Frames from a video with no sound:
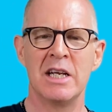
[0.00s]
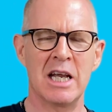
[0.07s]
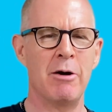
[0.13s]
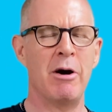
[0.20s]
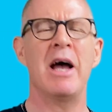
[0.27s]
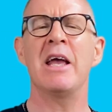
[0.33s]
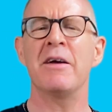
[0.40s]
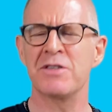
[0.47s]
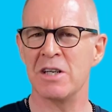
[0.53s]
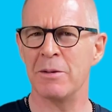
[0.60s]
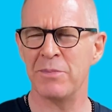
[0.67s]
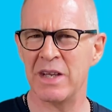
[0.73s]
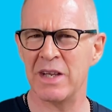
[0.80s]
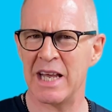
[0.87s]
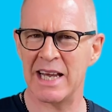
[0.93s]
Now I have
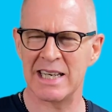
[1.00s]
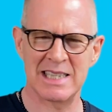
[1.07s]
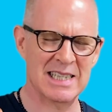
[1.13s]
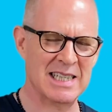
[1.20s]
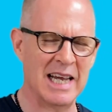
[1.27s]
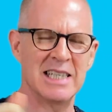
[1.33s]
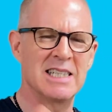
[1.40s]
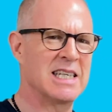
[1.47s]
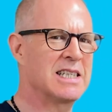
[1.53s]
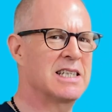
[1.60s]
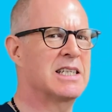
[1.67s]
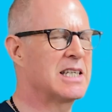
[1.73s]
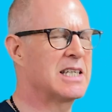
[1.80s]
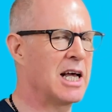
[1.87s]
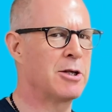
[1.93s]
something exciting
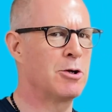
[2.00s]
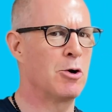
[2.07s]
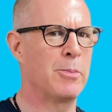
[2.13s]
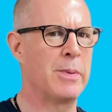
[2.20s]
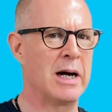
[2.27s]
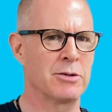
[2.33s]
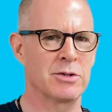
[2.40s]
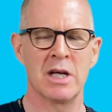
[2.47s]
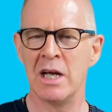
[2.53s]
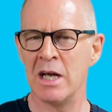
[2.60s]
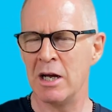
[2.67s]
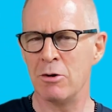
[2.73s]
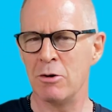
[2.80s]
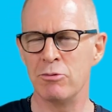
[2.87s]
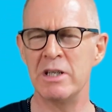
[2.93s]
to tell you about.
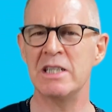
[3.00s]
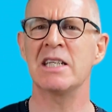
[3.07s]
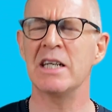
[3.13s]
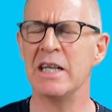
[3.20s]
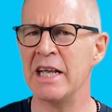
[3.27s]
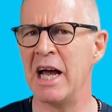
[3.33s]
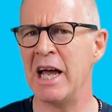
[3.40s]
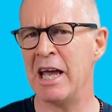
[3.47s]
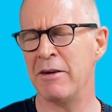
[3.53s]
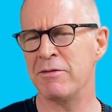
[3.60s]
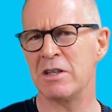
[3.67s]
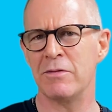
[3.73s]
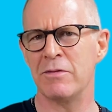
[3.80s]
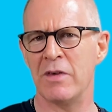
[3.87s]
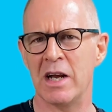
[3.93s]
Recently I
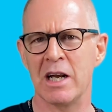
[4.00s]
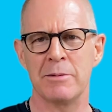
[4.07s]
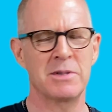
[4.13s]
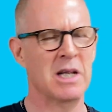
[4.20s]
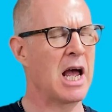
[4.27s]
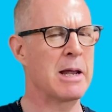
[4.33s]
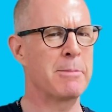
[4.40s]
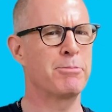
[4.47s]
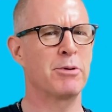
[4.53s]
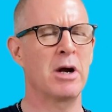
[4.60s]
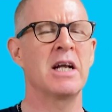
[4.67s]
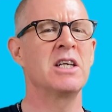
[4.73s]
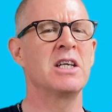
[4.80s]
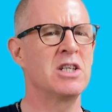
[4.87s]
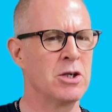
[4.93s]
have developed a
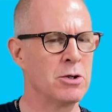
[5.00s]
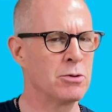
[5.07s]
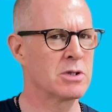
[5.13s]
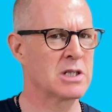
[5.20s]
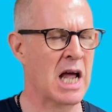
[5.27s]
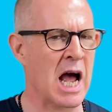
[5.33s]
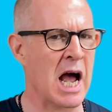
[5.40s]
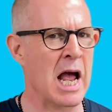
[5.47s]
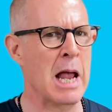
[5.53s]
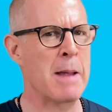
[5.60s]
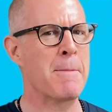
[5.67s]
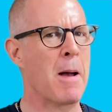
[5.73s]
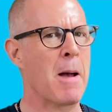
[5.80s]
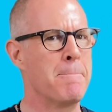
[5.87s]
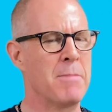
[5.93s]
brand new
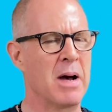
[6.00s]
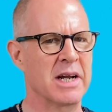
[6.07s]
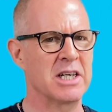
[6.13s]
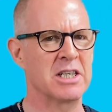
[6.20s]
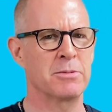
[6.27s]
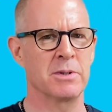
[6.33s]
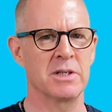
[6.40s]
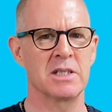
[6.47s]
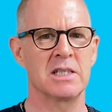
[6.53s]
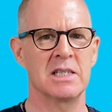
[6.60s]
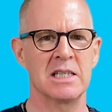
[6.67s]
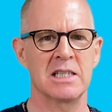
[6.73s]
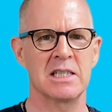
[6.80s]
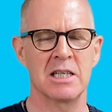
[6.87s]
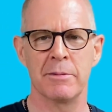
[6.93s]
time management
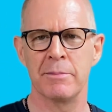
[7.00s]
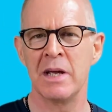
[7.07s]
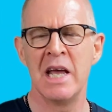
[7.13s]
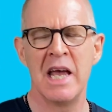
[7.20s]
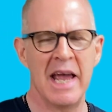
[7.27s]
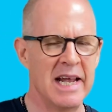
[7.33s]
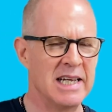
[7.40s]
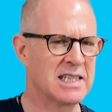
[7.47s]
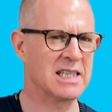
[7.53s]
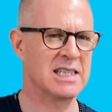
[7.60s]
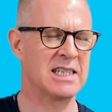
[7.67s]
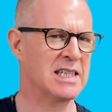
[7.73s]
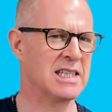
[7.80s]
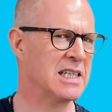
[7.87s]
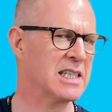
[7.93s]
system. It's a
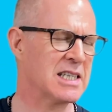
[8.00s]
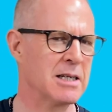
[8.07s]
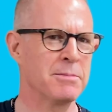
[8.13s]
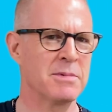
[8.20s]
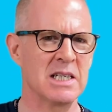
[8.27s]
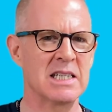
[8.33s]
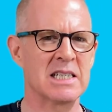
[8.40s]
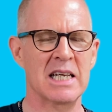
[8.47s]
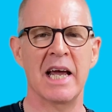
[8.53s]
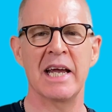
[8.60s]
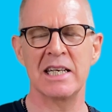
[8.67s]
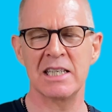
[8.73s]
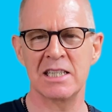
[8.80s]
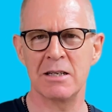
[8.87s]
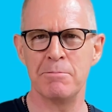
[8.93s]
system
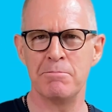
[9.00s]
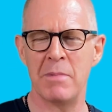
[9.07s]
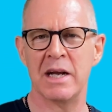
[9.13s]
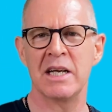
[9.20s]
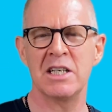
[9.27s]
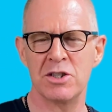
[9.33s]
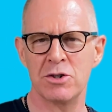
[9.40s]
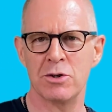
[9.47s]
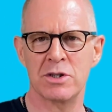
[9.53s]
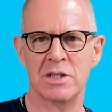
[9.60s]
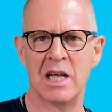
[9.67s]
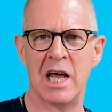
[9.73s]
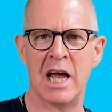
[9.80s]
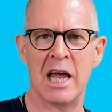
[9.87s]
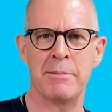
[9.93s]
designed to manage your
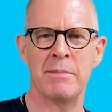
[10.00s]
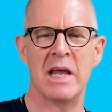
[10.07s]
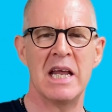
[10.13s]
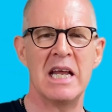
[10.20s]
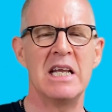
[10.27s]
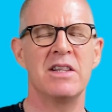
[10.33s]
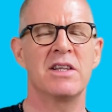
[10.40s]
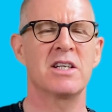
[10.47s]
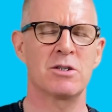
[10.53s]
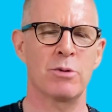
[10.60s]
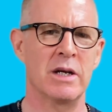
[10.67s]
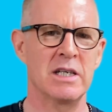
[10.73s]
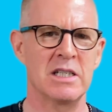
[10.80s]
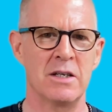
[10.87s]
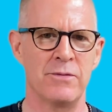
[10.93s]
time in the
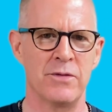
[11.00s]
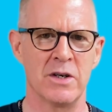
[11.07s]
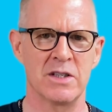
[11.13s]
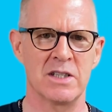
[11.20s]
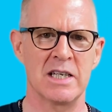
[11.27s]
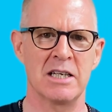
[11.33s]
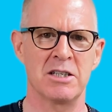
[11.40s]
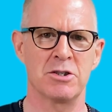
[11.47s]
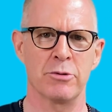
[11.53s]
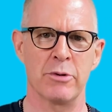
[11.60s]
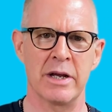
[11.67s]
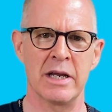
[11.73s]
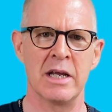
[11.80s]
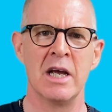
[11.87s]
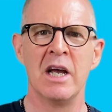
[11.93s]
21st
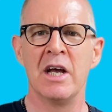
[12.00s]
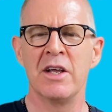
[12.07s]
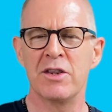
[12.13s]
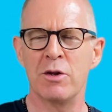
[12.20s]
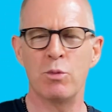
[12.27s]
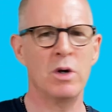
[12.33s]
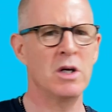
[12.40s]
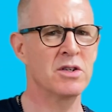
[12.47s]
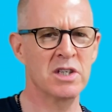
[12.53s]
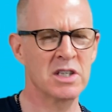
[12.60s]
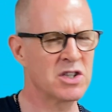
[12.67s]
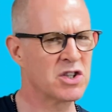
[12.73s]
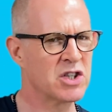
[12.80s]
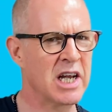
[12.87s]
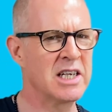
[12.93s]
century. The world
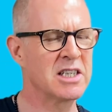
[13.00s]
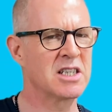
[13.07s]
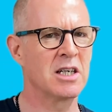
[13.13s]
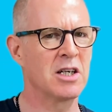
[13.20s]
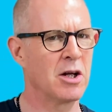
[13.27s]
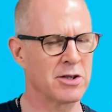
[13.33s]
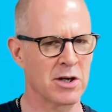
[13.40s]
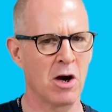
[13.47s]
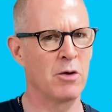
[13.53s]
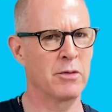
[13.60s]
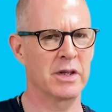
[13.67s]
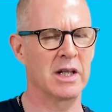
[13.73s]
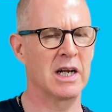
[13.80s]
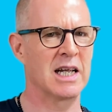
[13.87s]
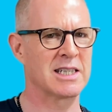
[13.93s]
has changed a lot
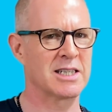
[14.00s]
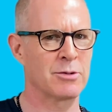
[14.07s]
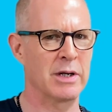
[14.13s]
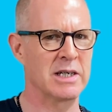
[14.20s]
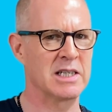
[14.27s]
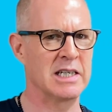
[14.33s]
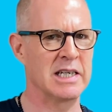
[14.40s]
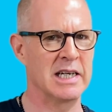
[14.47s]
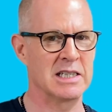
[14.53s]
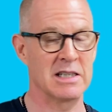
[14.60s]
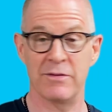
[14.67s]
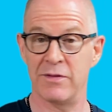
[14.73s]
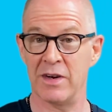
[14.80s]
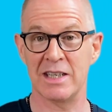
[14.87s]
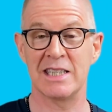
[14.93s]
over the last 20
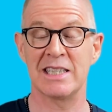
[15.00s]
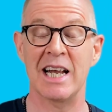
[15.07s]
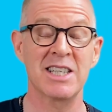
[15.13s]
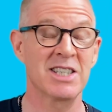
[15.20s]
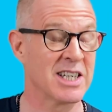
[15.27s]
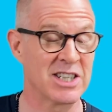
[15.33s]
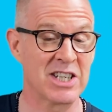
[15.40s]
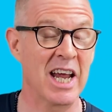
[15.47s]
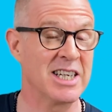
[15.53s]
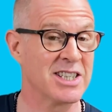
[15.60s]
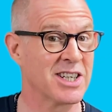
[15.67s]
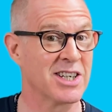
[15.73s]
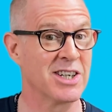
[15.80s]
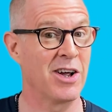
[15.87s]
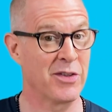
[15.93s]
years. In fact, it's actually
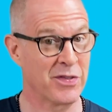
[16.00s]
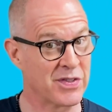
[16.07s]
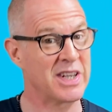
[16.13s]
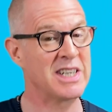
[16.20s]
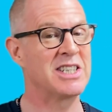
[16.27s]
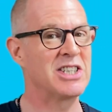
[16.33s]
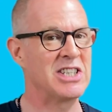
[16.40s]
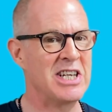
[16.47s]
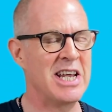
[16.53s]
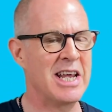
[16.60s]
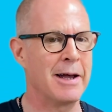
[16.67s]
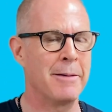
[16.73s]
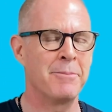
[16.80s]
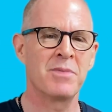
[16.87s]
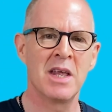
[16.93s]
changed a lot this
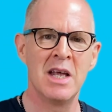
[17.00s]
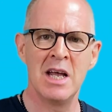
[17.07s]
year.